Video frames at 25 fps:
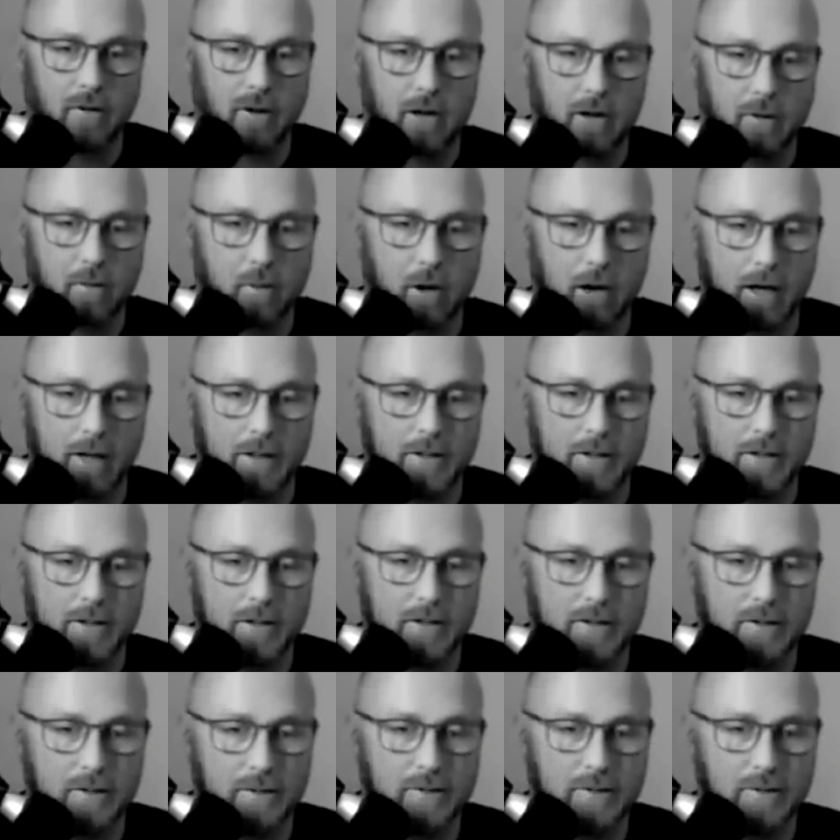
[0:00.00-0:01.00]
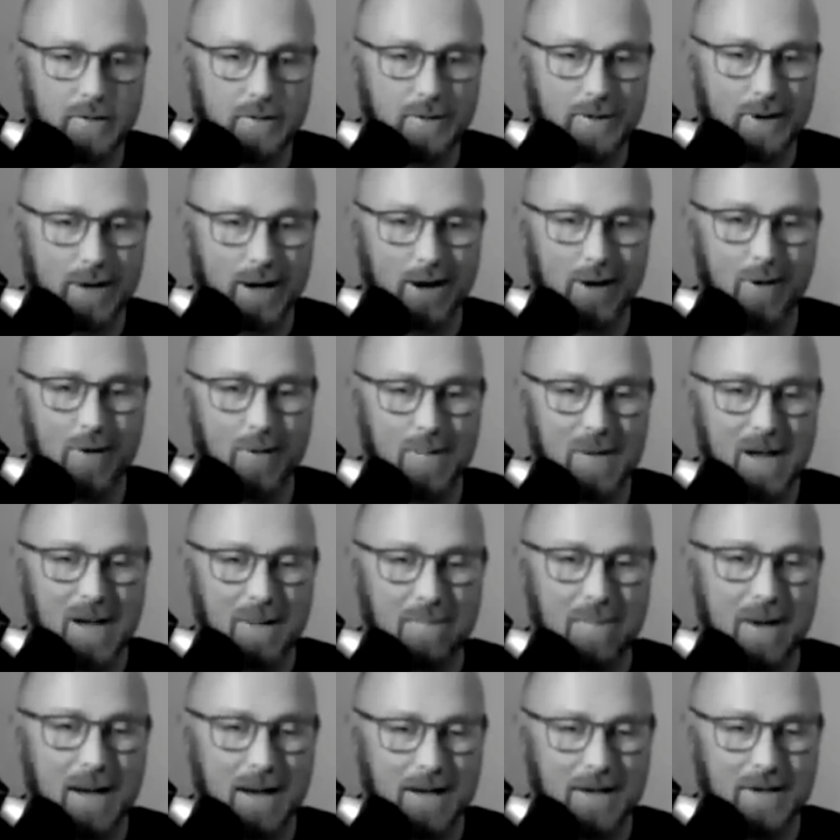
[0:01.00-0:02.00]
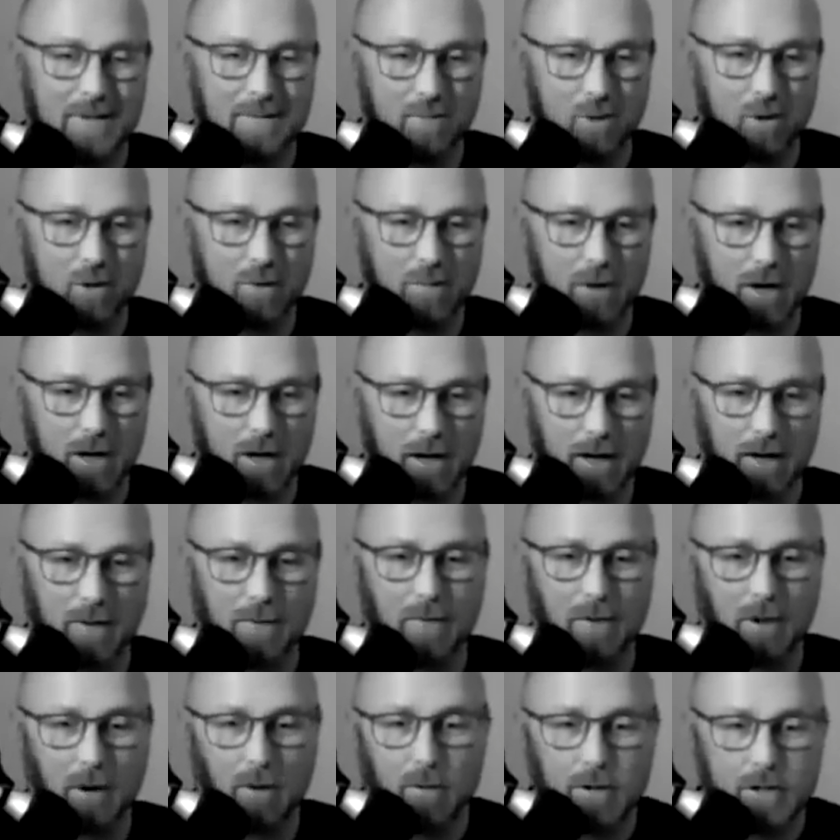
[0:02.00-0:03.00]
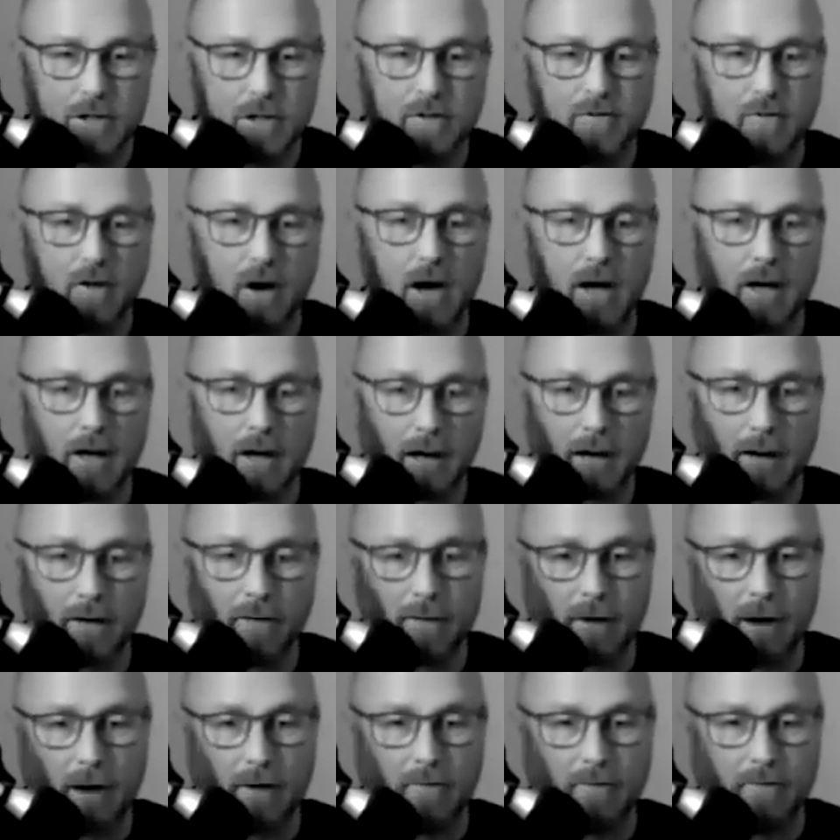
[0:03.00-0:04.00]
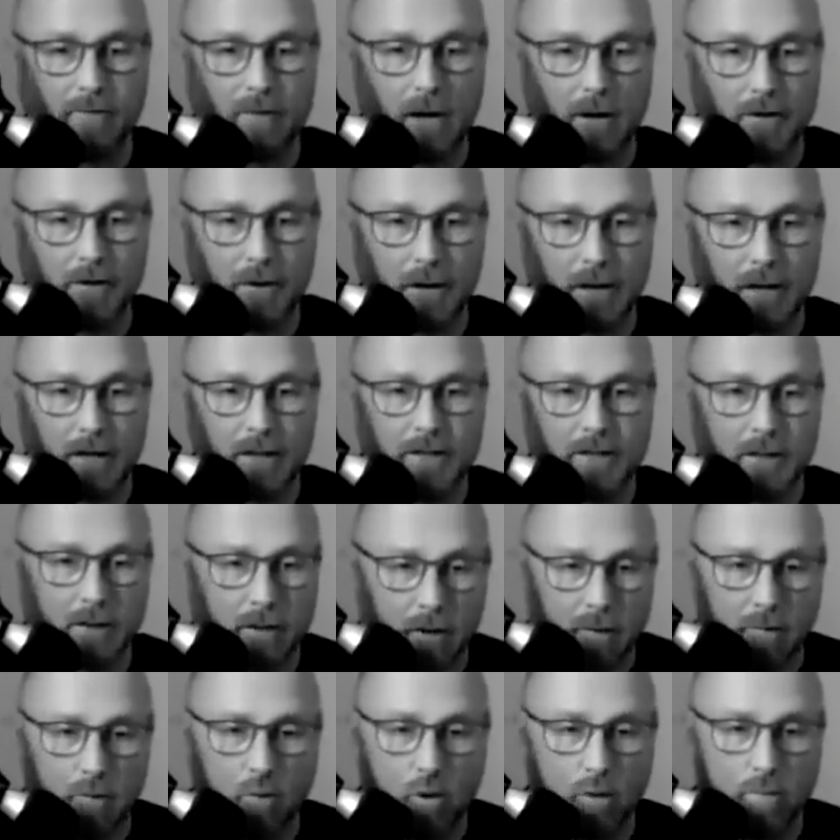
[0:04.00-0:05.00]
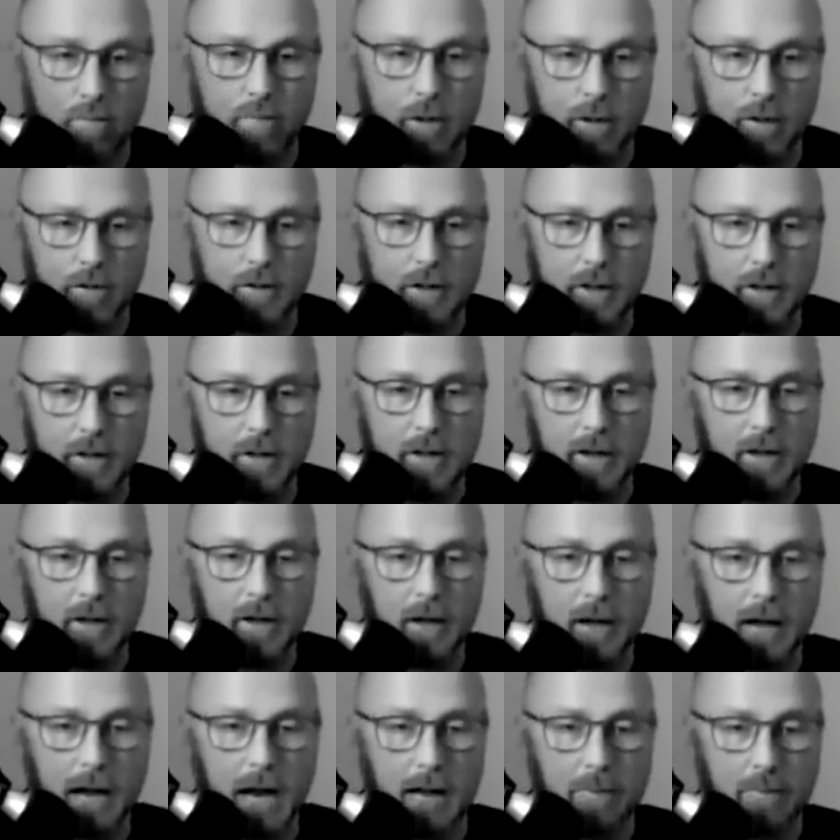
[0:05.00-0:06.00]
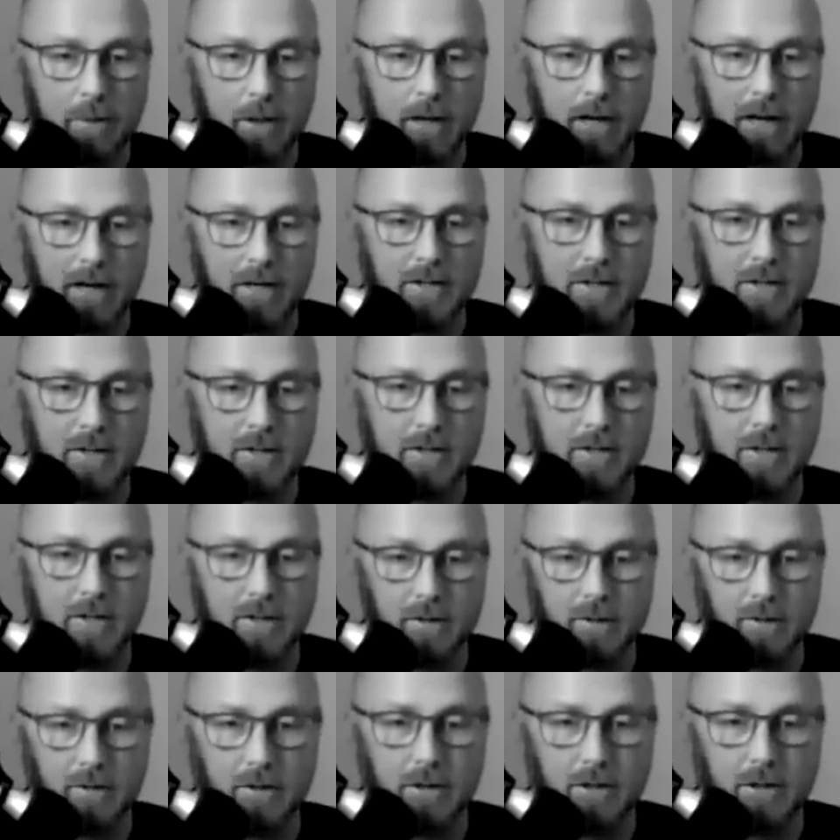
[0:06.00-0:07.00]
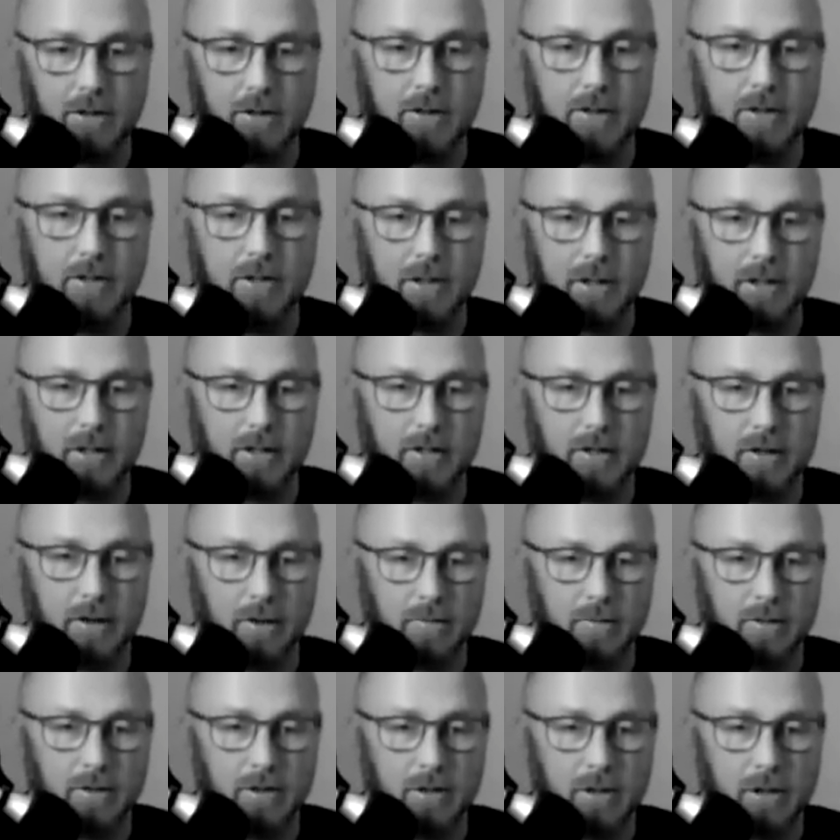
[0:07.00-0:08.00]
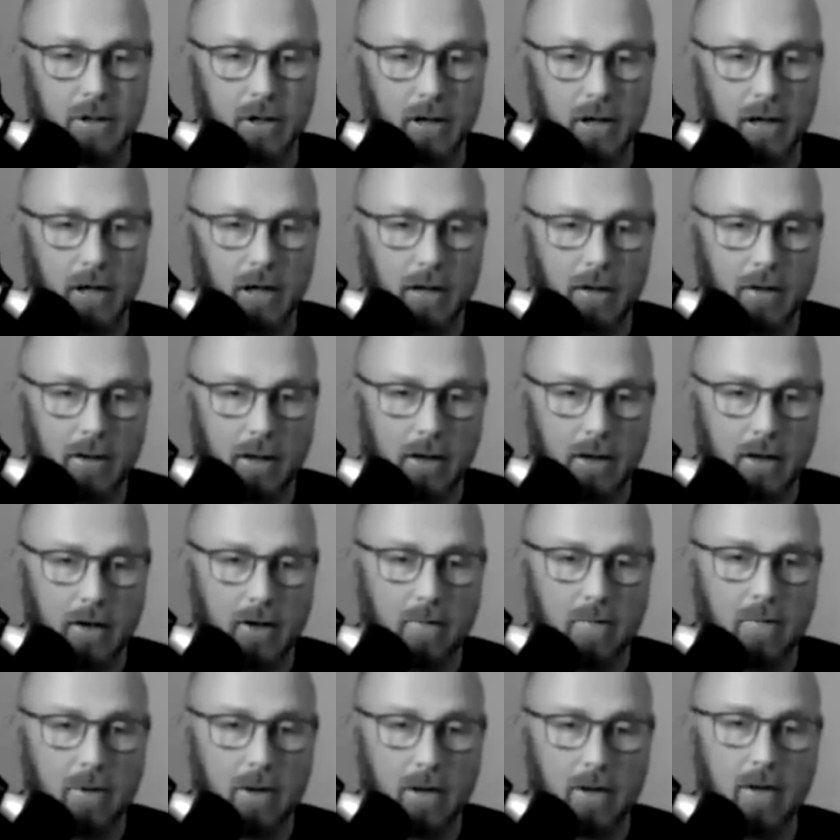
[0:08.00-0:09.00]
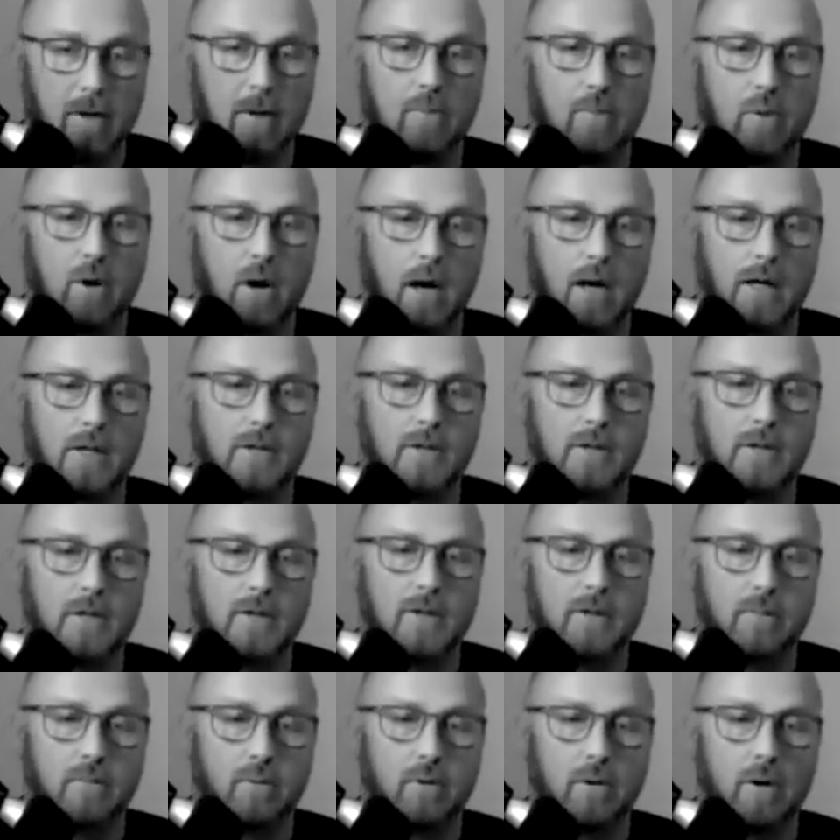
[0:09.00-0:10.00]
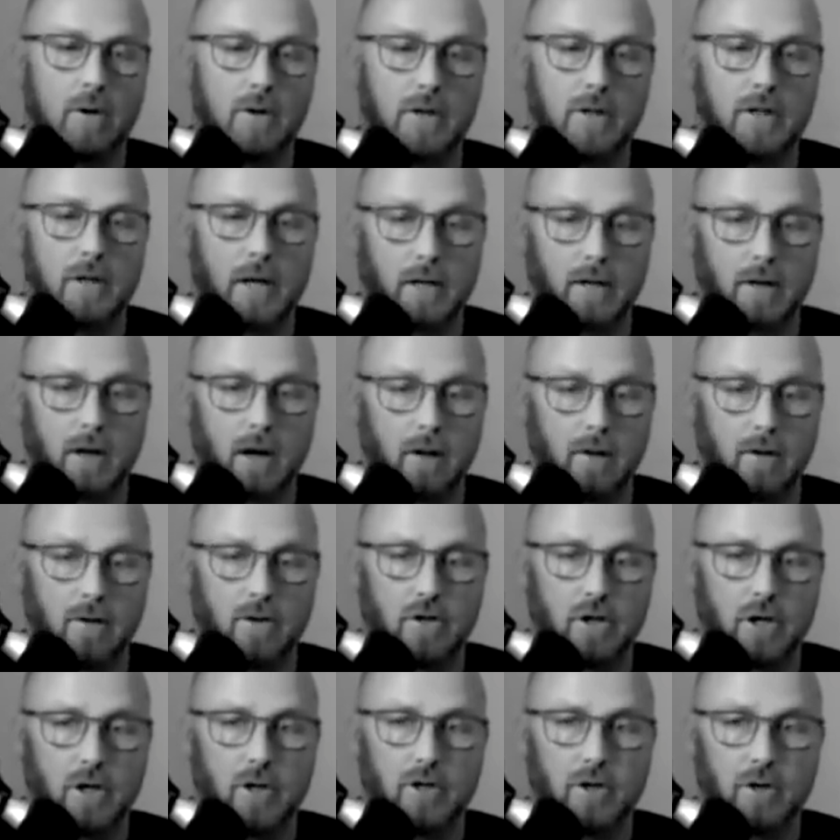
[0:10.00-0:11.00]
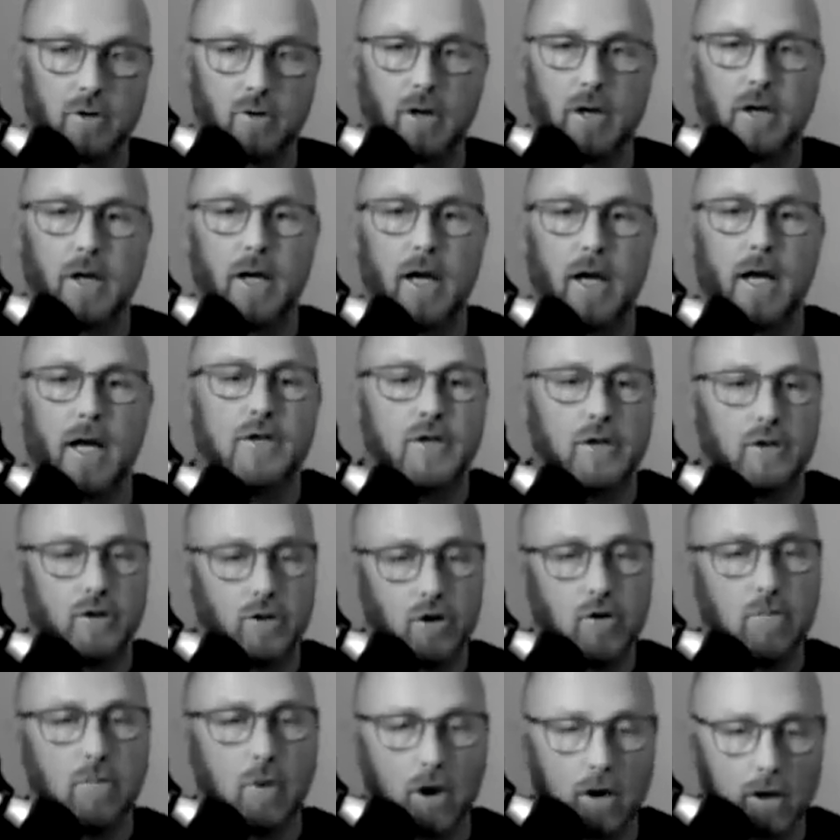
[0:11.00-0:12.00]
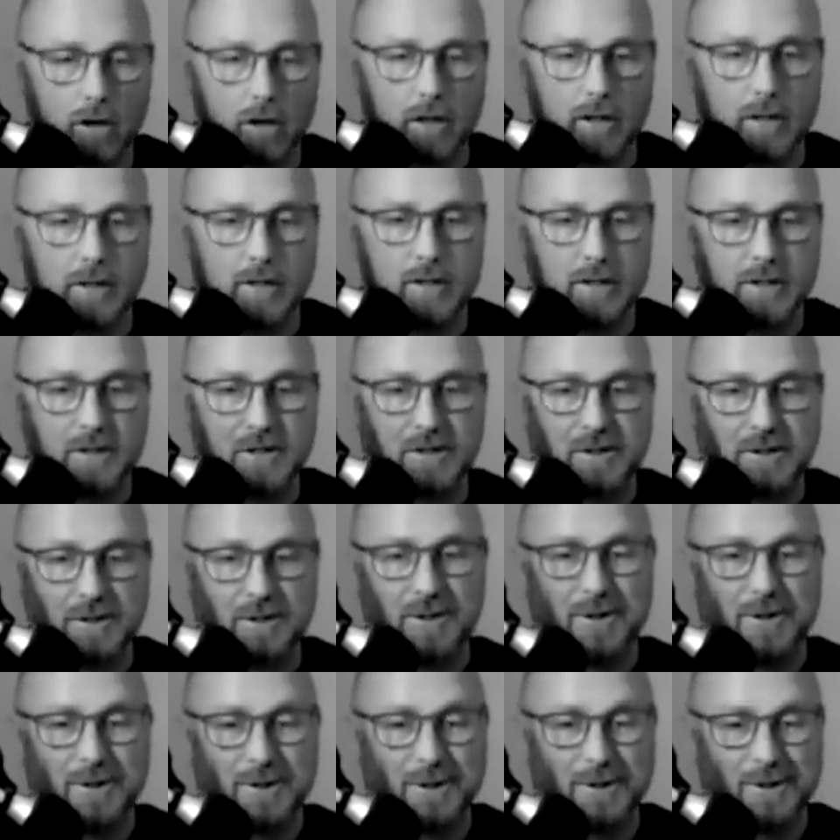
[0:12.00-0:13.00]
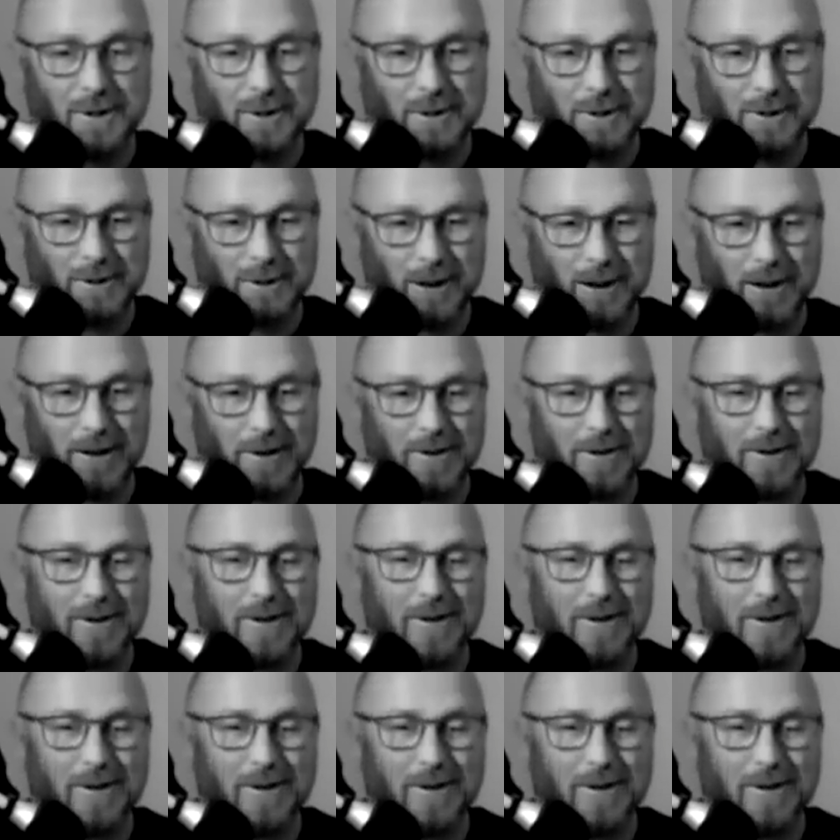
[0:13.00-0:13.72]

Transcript: enterprises? How do we make banks more money? Which is fine. I have nothing against it. And we're building applications and solutions and systems that help enterprises deploy the technology to engage in new markets, right?